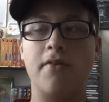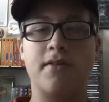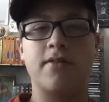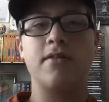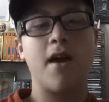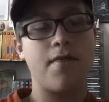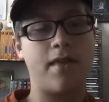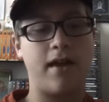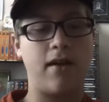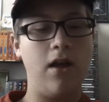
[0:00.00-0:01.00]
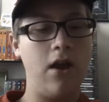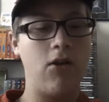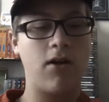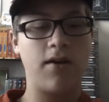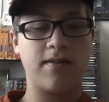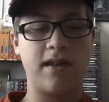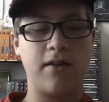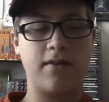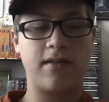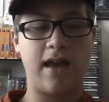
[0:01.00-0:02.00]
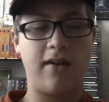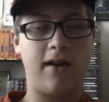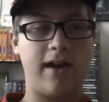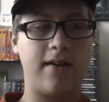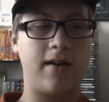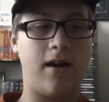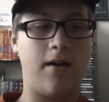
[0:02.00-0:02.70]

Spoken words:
it's just nothing," or else they'll say like